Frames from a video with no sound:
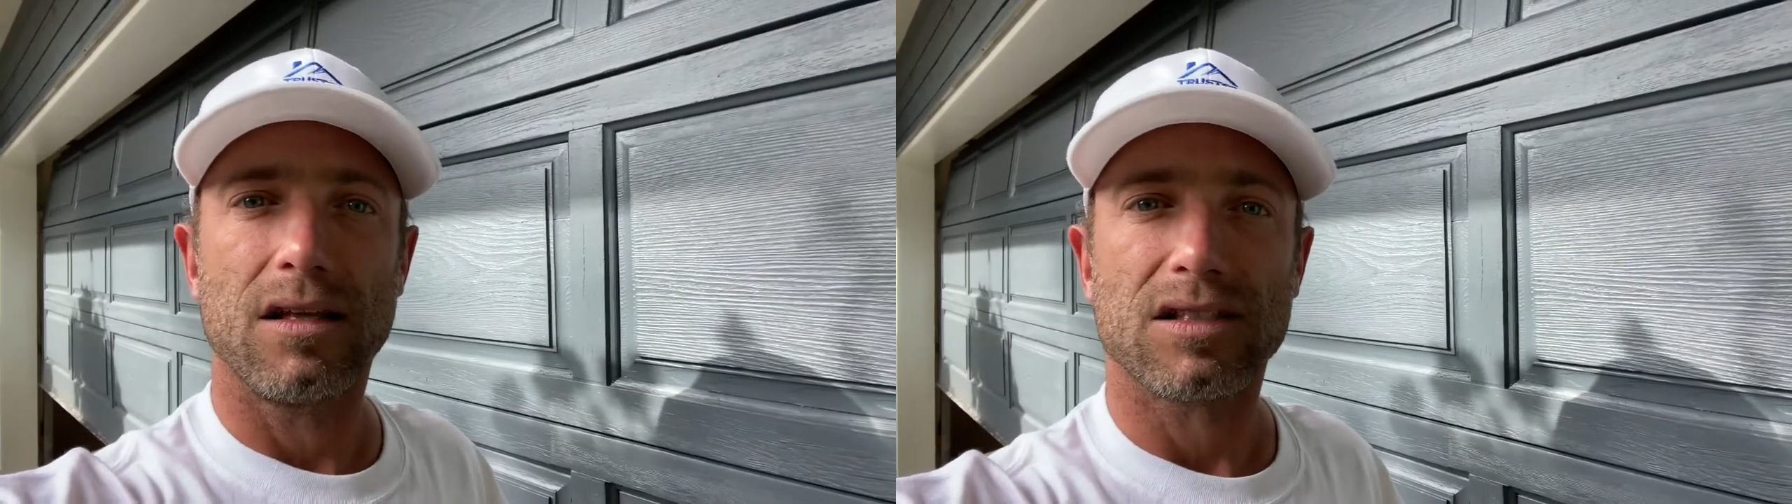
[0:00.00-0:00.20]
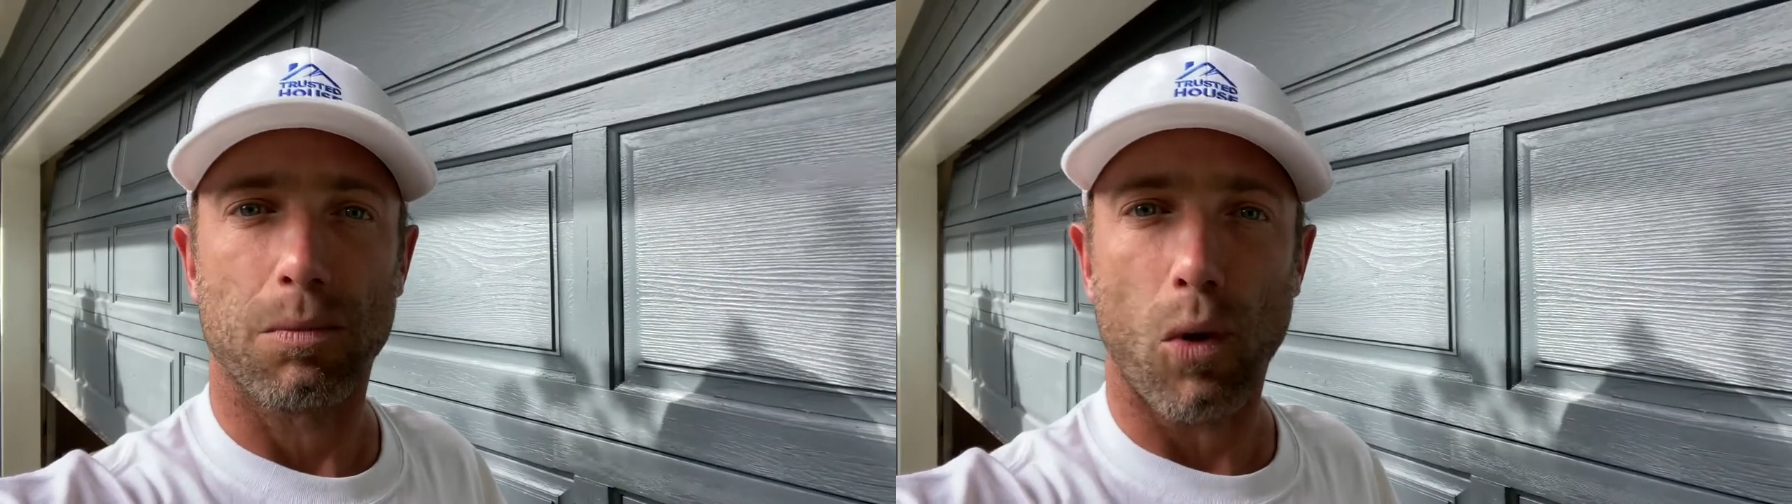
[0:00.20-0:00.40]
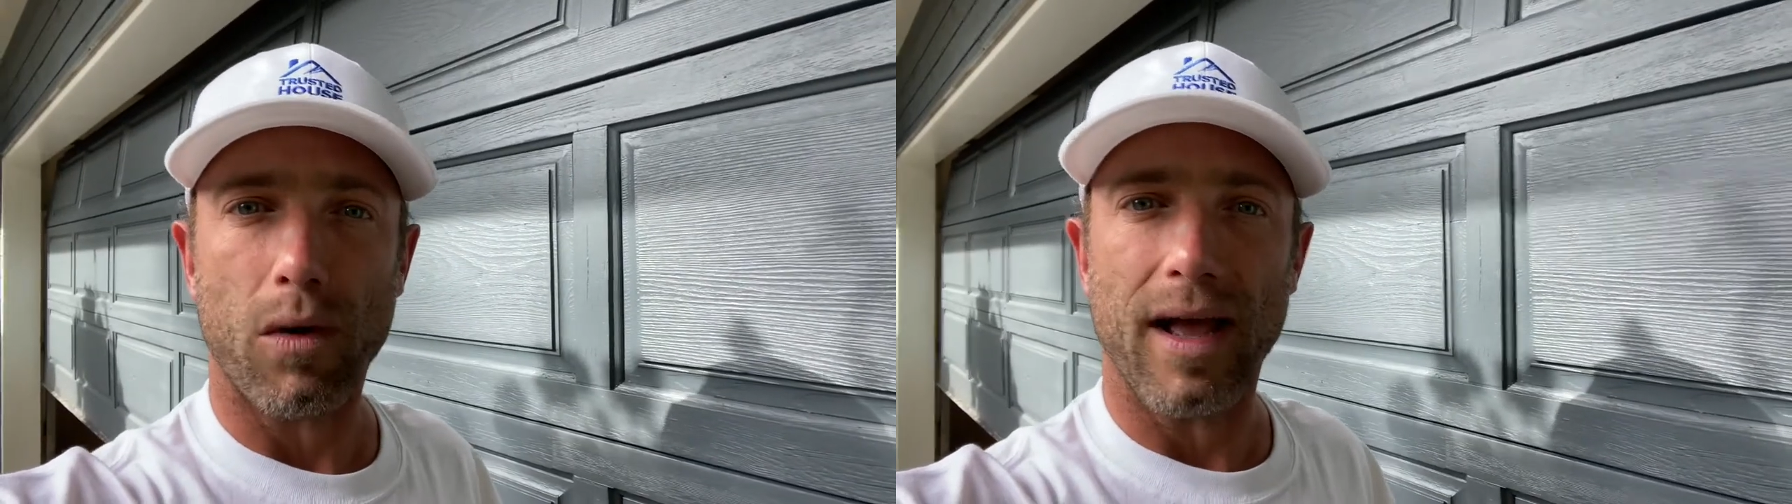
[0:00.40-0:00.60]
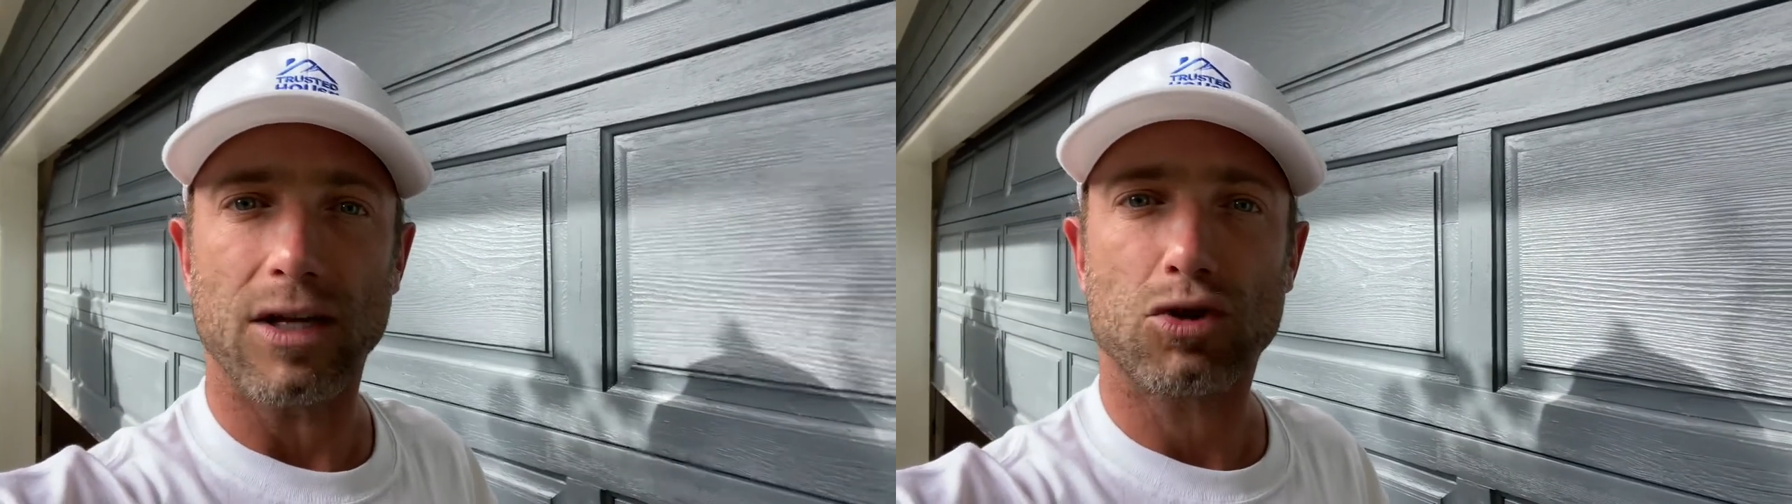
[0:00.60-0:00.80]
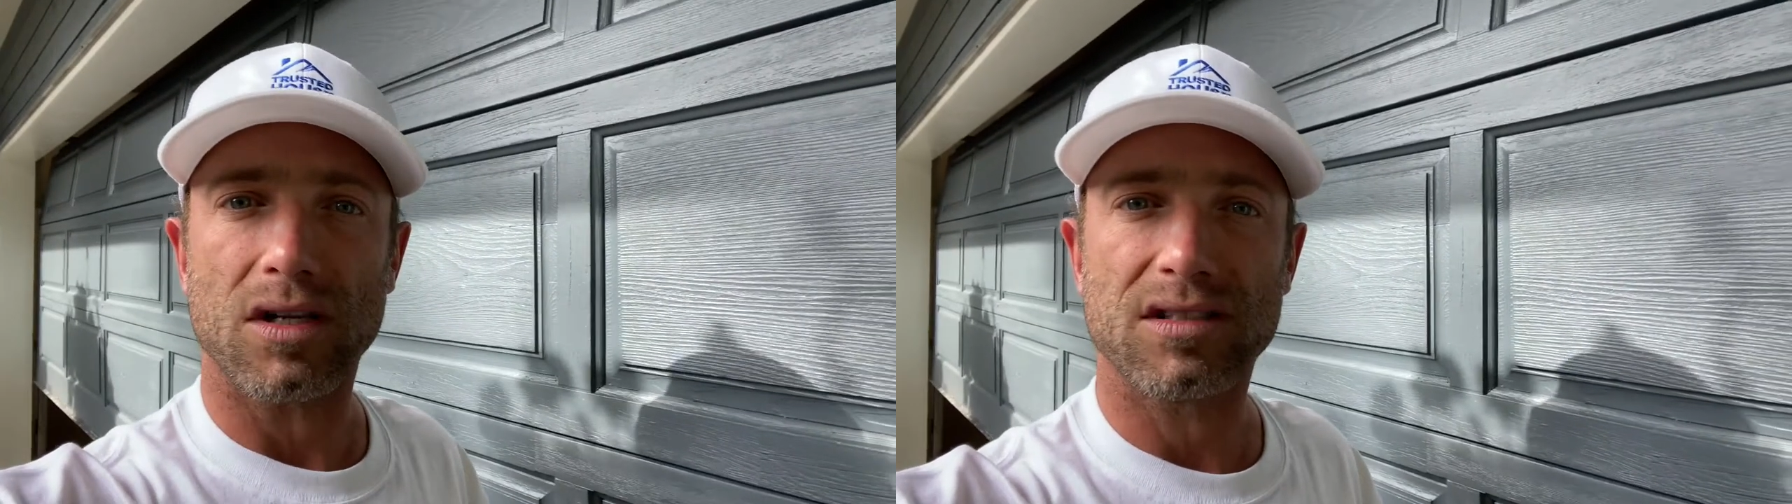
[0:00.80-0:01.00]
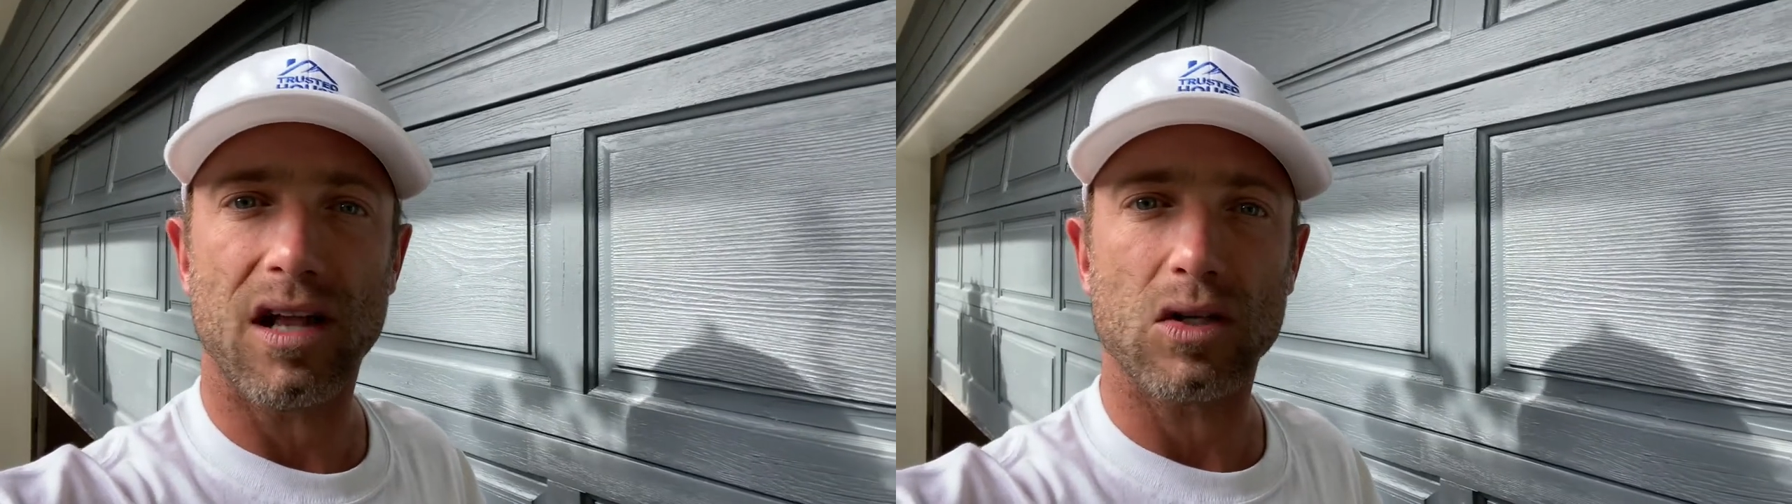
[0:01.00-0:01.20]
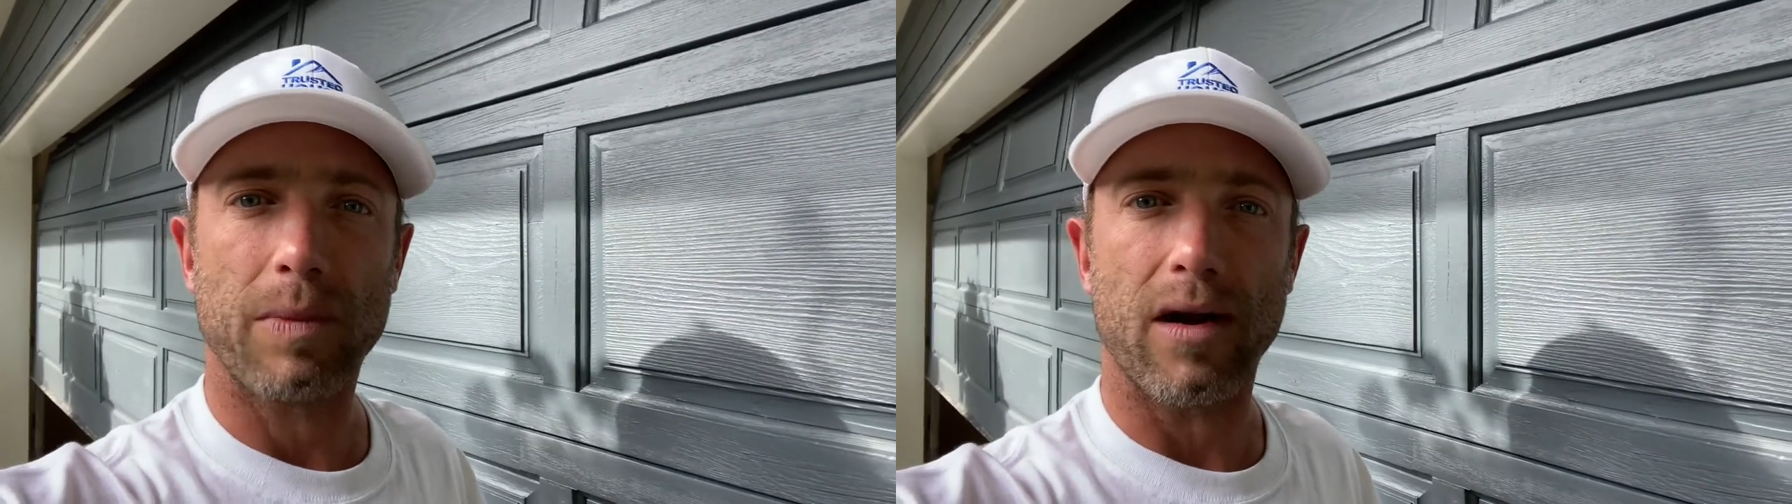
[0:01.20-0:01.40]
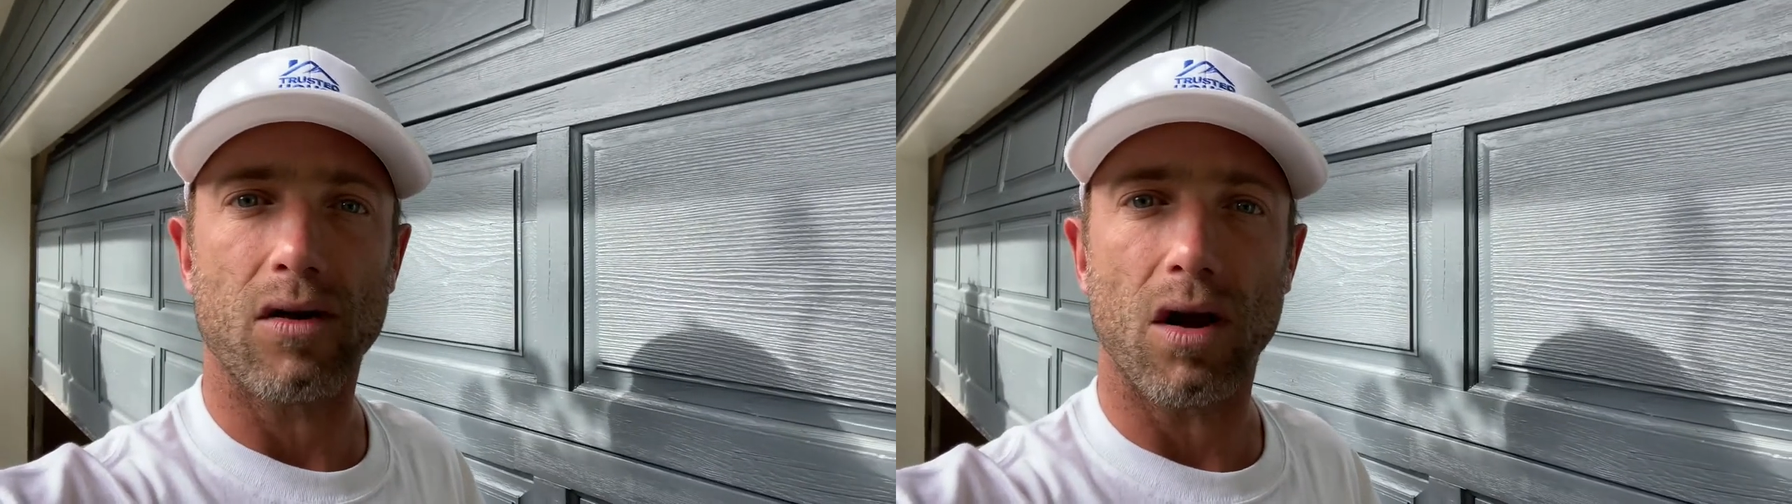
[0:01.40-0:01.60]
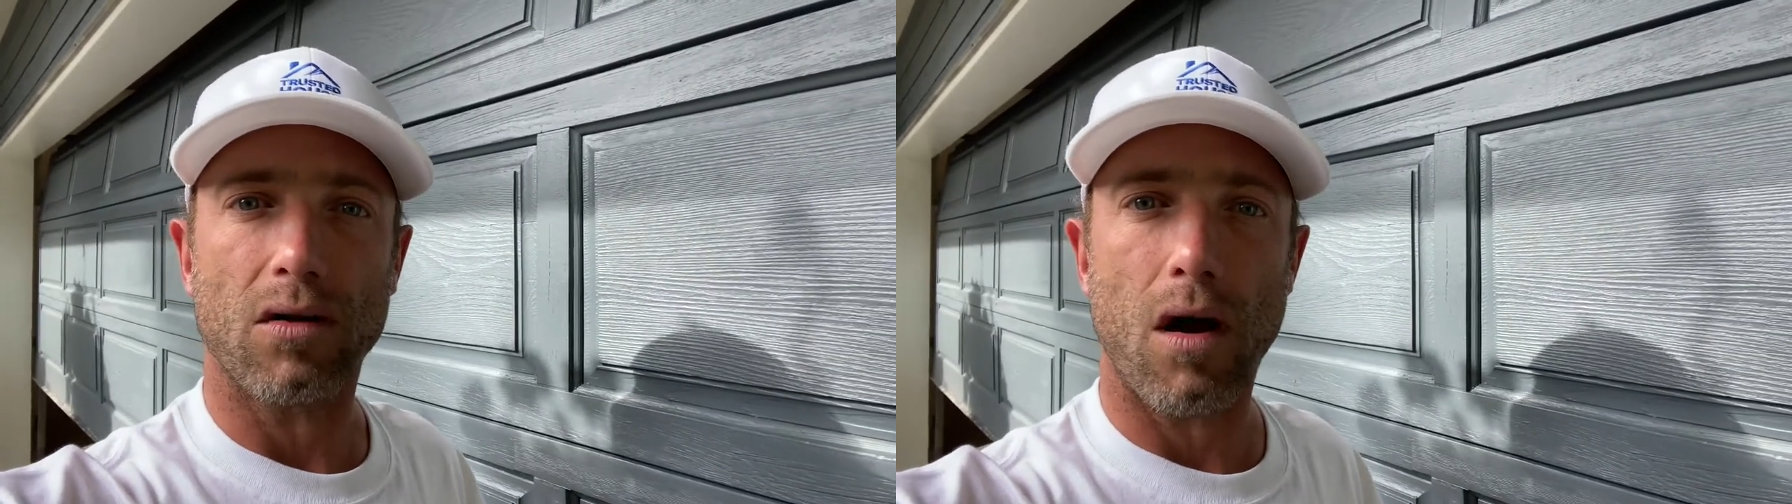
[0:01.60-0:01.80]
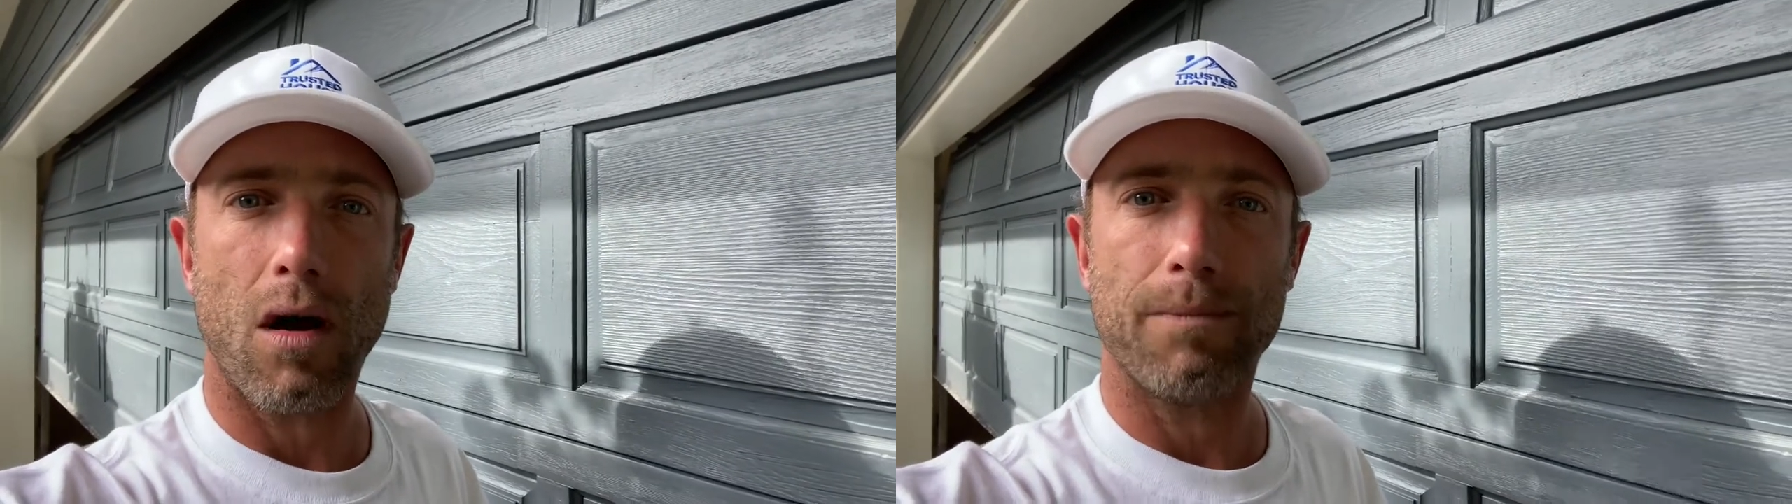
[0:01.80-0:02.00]
support at trusted house painter dot
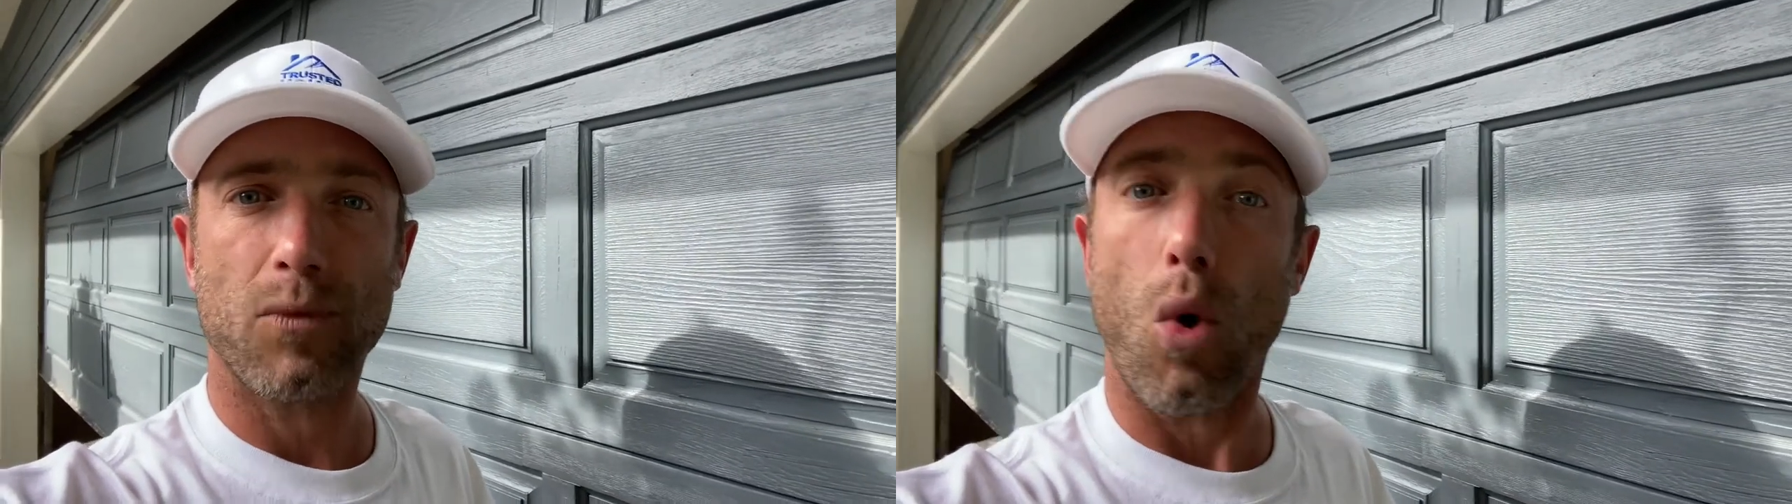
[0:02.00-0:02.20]
com,